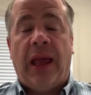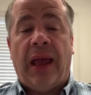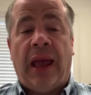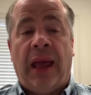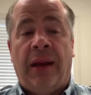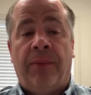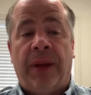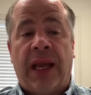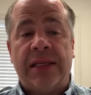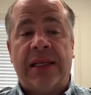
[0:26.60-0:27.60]
And
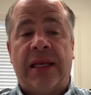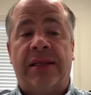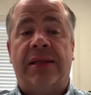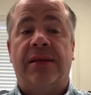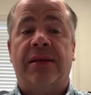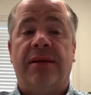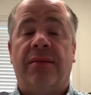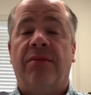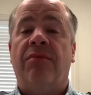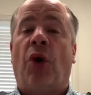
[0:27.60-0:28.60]
because of this
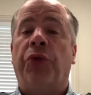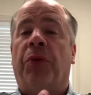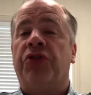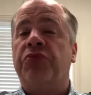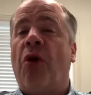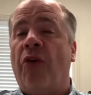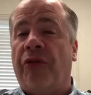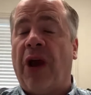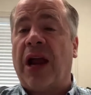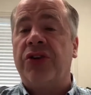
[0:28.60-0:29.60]
multiple small
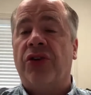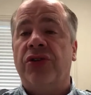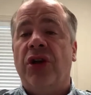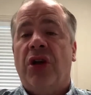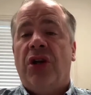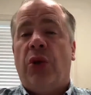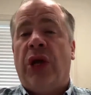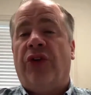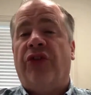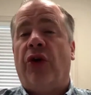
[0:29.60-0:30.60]
fractures, you
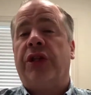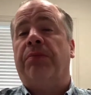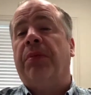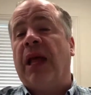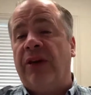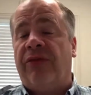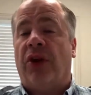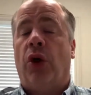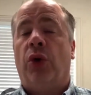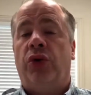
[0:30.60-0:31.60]
interfere with the blood
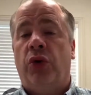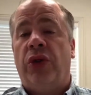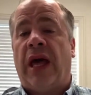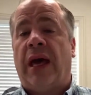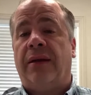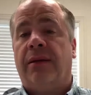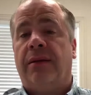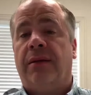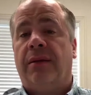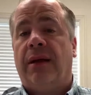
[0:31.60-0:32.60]
flow to that
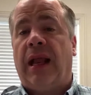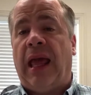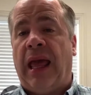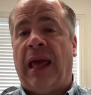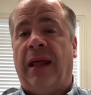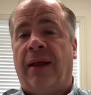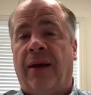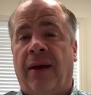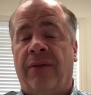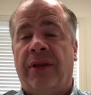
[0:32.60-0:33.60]
head
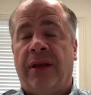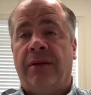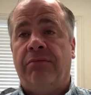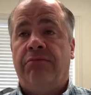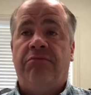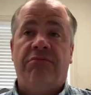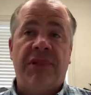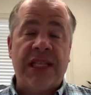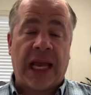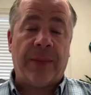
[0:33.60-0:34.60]
of the
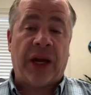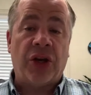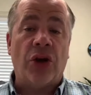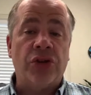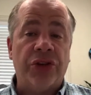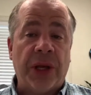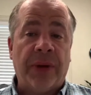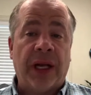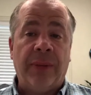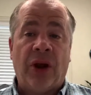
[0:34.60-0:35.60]
second metatarsal
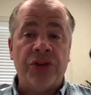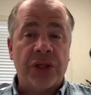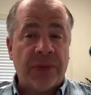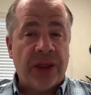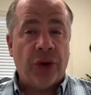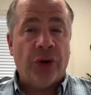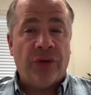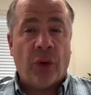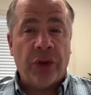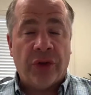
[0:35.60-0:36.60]
typically, but also could be third,
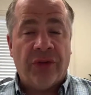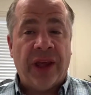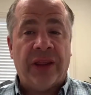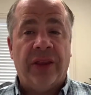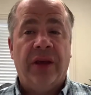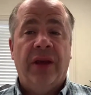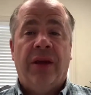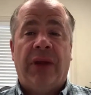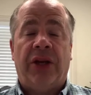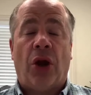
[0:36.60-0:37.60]
fourth, or fifth
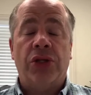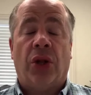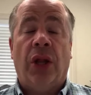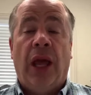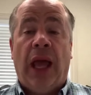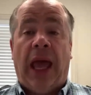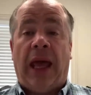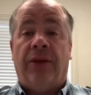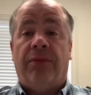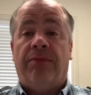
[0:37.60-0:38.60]
metatarsal.
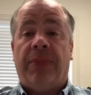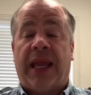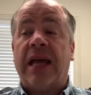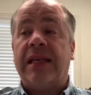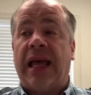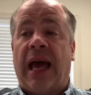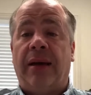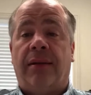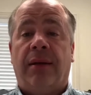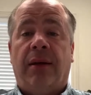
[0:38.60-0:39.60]
And because of
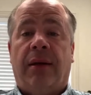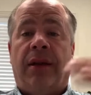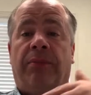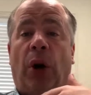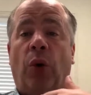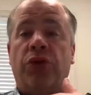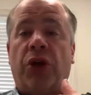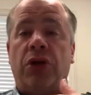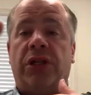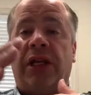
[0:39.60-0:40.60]
that, the bone
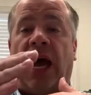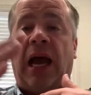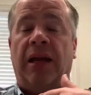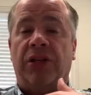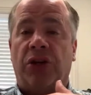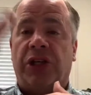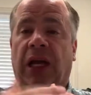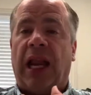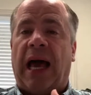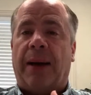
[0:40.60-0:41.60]
starts to die and it starts to
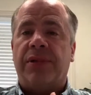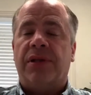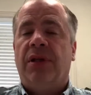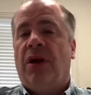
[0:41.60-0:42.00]
collapse.